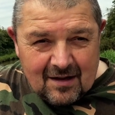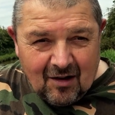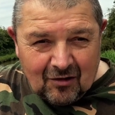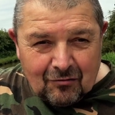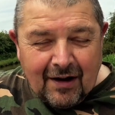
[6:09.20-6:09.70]

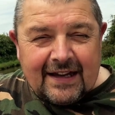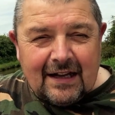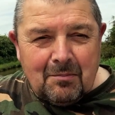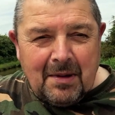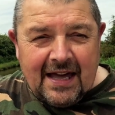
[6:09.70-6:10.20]
on a
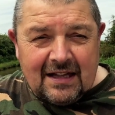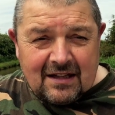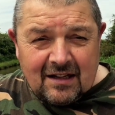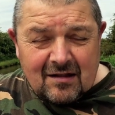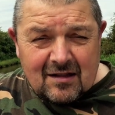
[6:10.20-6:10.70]
regular
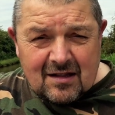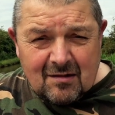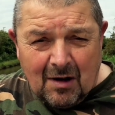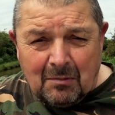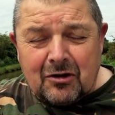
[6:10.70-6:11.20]
basis
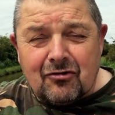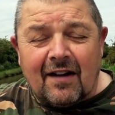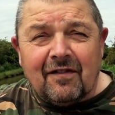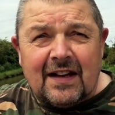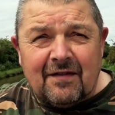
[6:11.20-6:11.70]
when we're
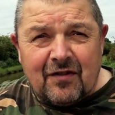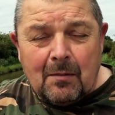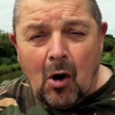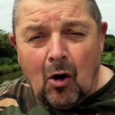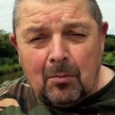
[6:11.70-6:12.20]
travelling from
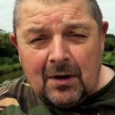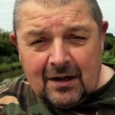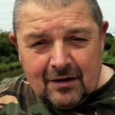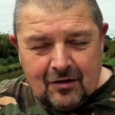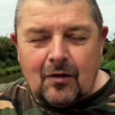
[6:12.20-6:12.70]
home
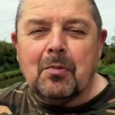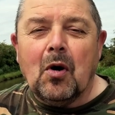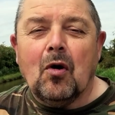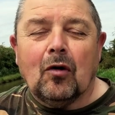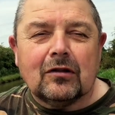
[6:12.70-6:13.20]
to the
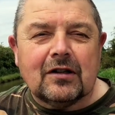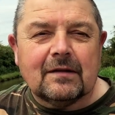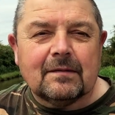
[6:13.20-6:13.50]
boat,